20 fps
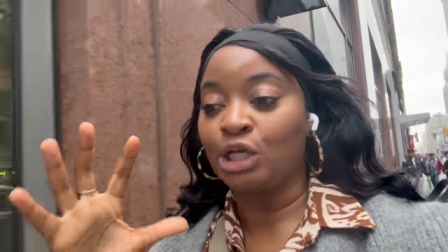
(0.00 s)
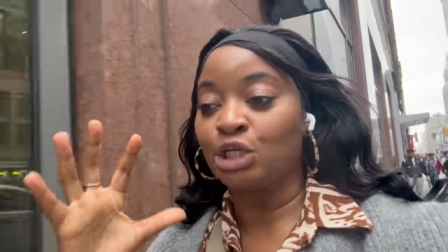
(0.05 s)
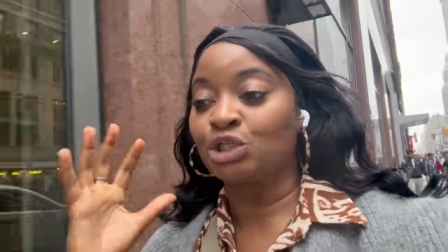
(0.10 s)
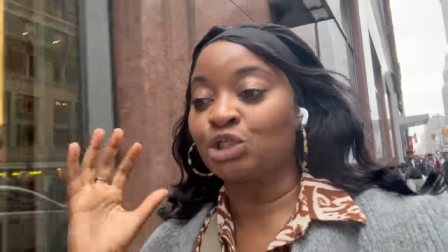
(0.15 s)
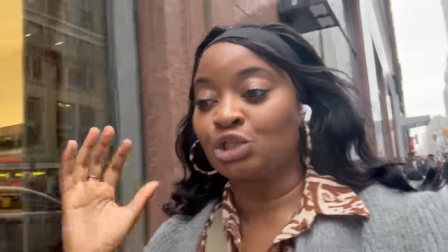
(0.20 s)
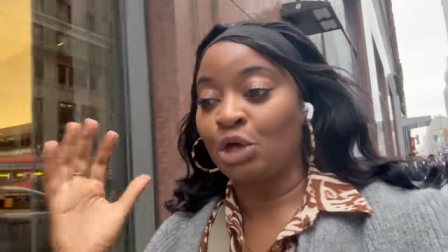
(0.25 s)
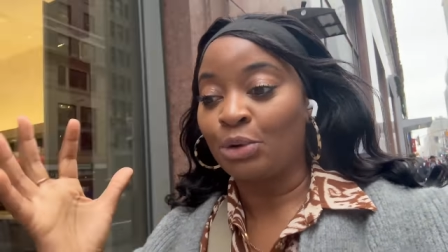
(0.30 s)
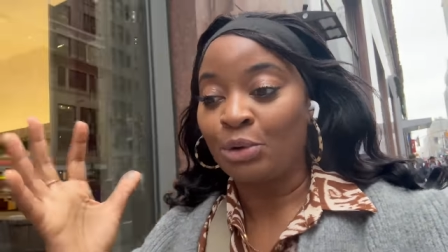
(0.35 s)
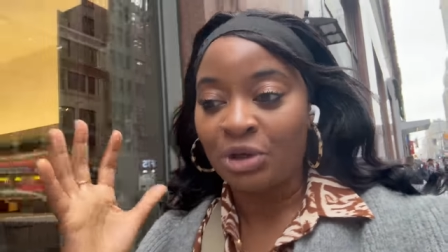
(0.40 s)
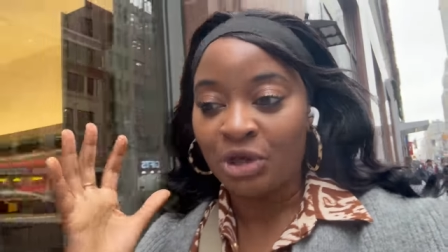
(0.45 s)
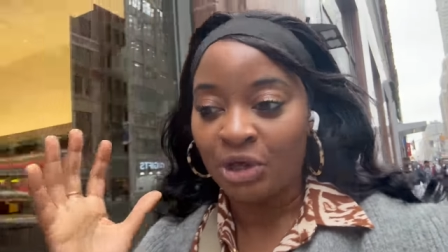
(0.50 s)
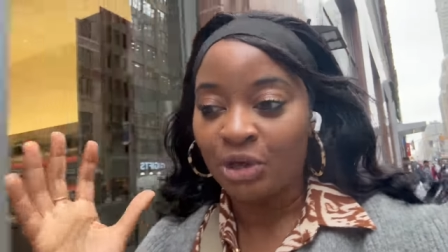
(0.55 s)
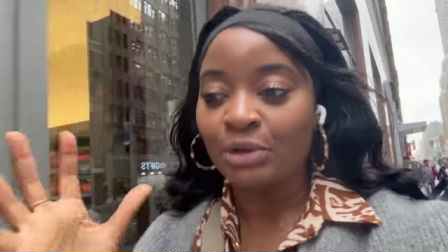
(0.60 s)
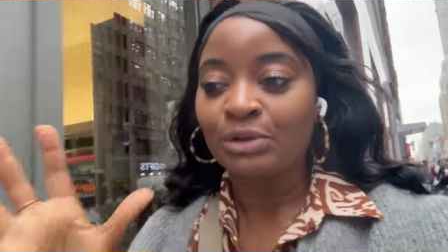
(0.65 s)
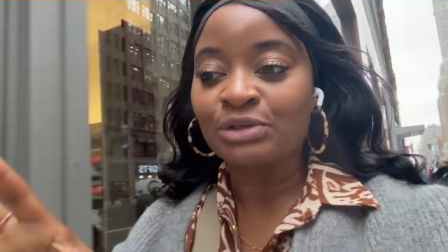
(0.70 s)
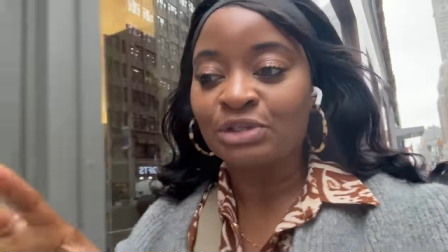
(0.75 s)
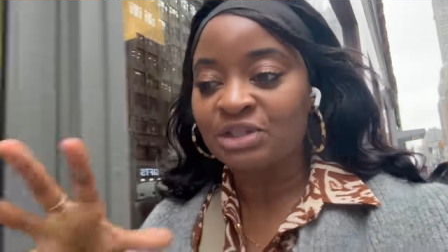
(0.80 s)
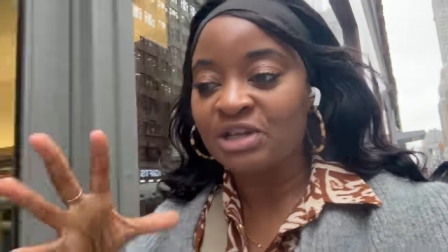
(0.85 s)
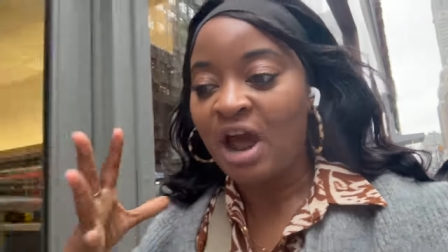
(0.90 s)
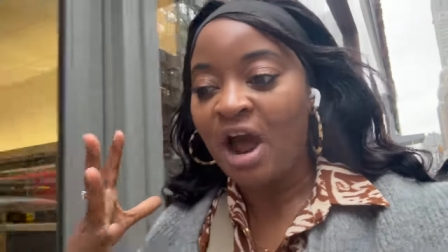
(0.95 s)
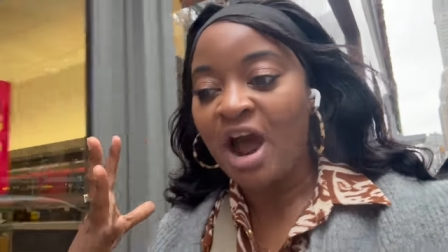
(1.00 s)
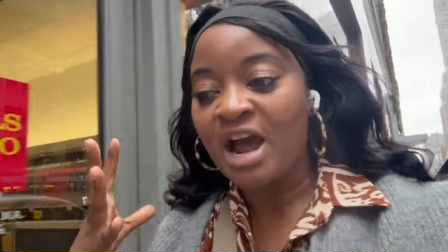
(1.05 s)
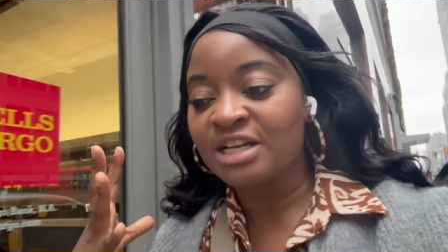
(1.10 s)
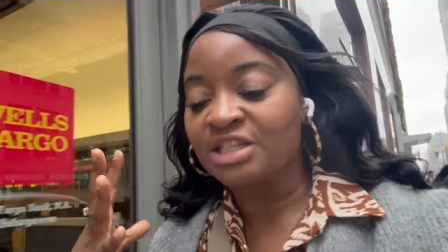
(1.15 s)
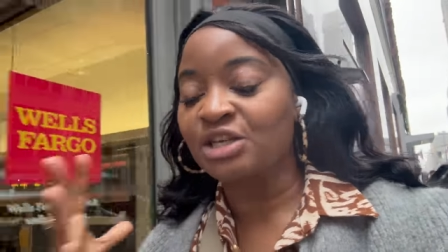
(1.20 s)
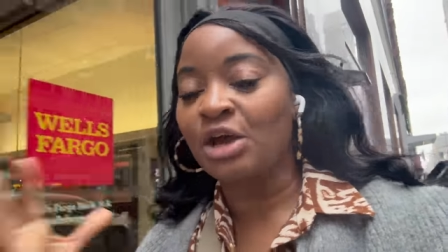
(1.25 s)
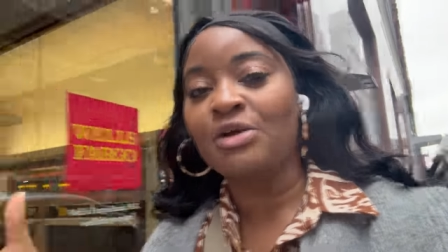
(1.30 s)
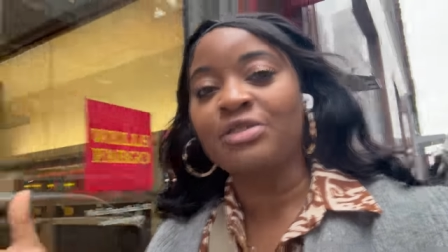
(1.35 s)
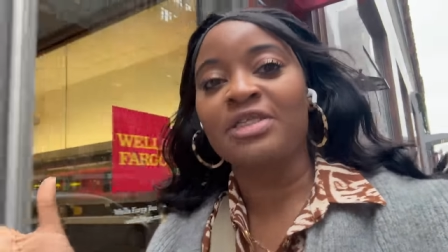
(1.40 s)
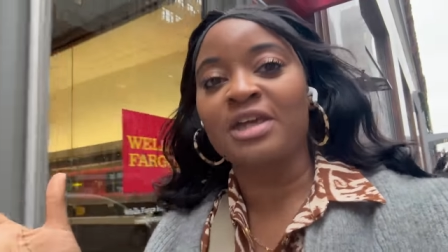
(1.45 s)
so huge that I
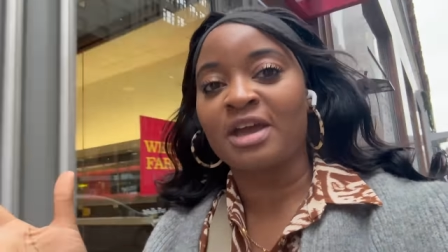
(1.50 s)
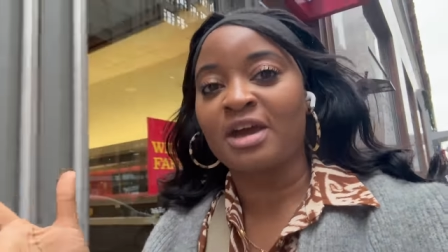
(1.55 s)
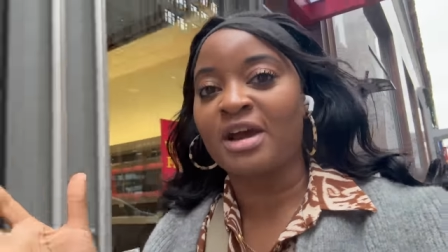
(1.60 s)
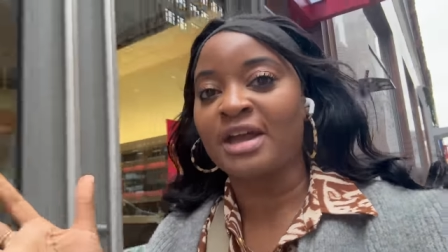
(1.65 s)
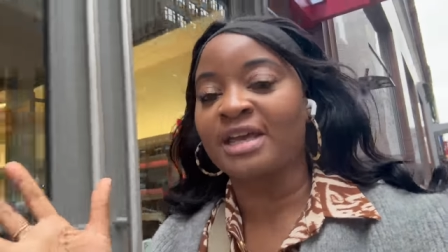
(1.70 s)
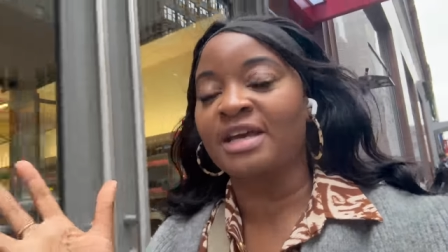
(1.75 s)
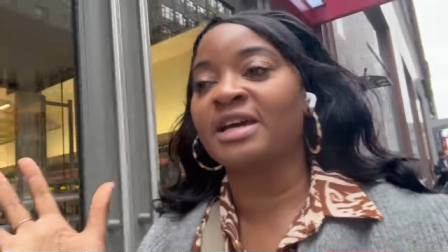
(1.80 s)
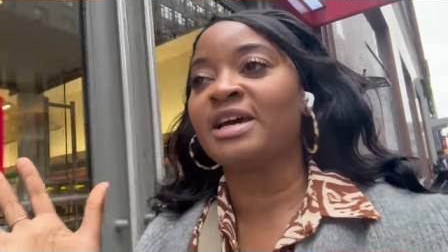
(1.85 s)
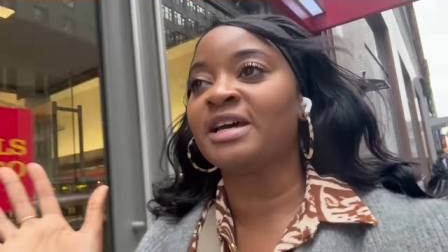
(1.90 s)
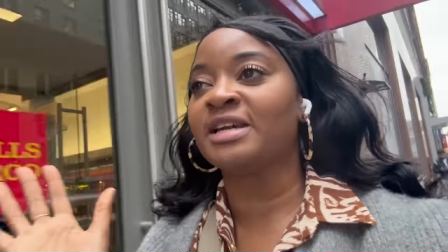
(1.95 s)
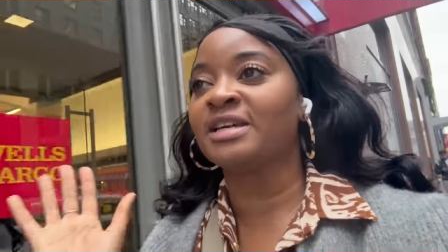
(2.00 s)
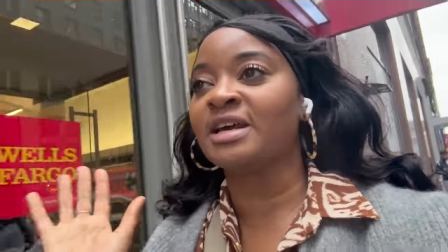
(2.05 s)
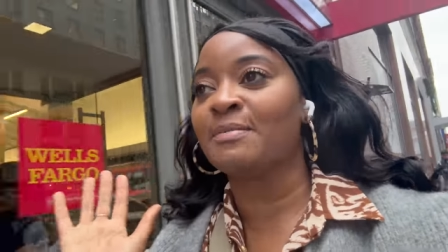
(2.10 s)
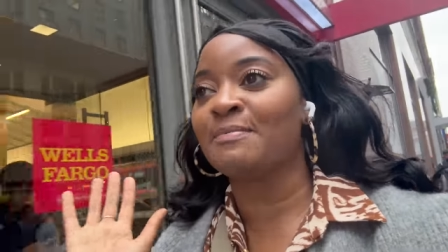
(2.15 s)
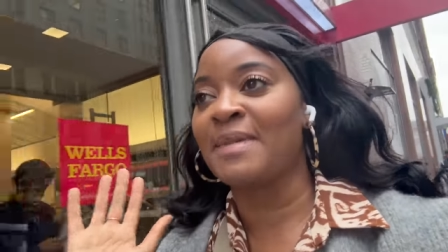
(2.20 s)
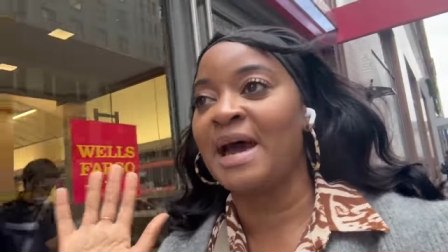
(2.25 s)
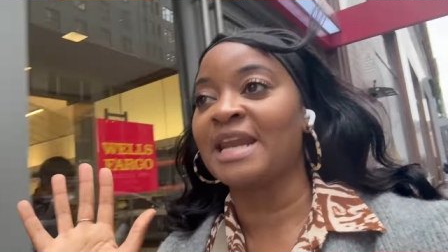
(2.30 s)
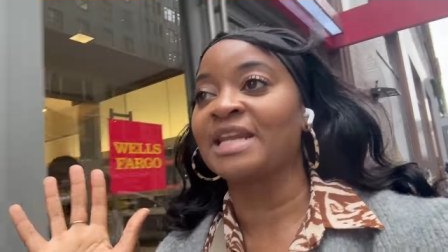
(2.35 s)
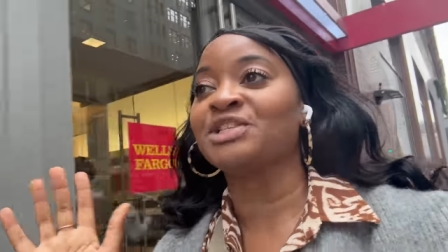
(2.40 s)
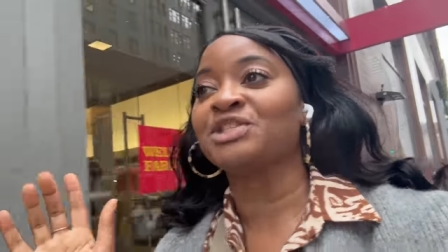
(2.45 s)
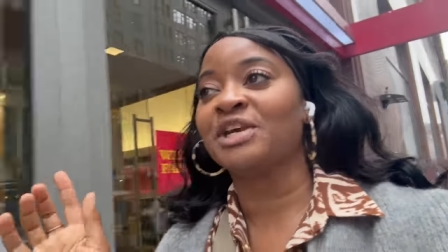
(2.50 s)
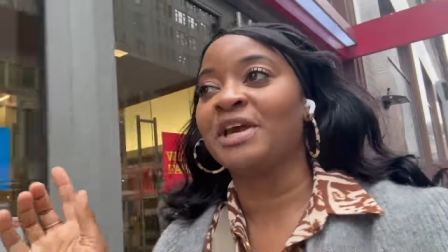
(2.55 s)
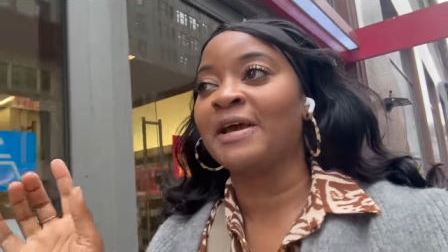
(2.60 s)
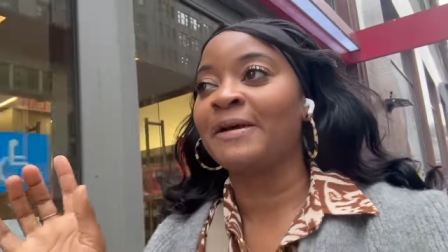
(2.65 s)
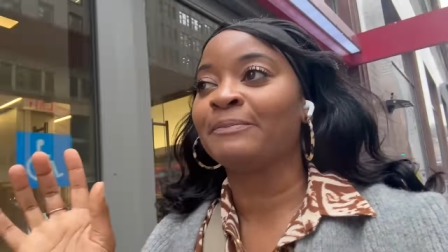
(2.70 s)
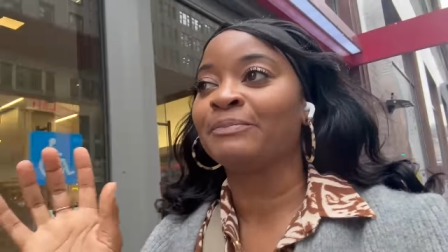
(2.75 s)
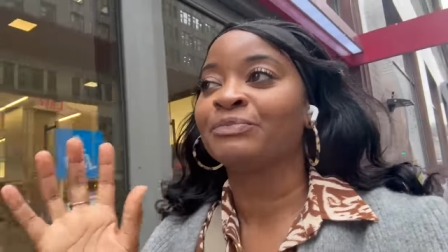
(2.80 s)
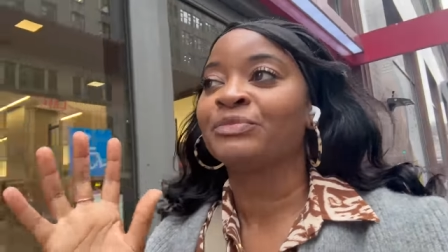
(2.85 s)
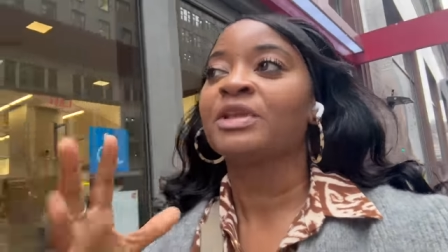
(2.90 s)
don't think I could manage it.